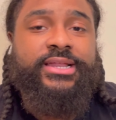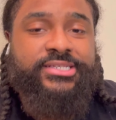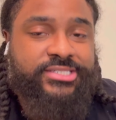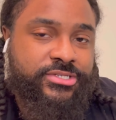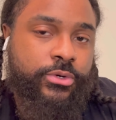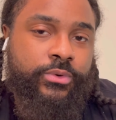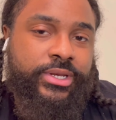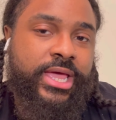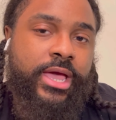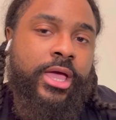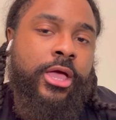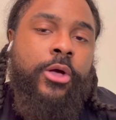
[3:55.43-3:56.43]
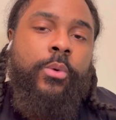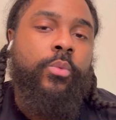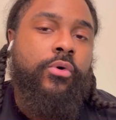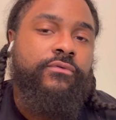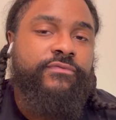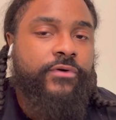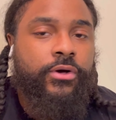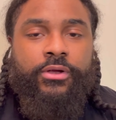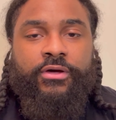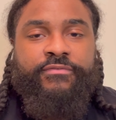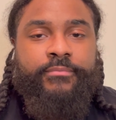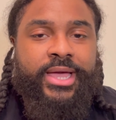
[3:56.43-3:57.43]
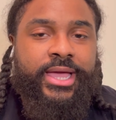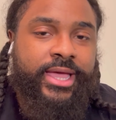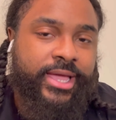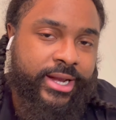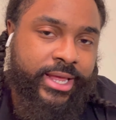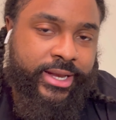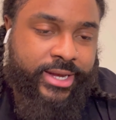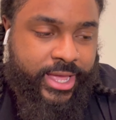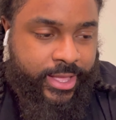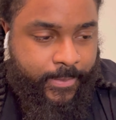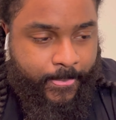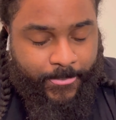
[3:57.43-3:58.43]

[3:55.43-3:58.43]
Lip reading: to silk that won't fall off my head at night.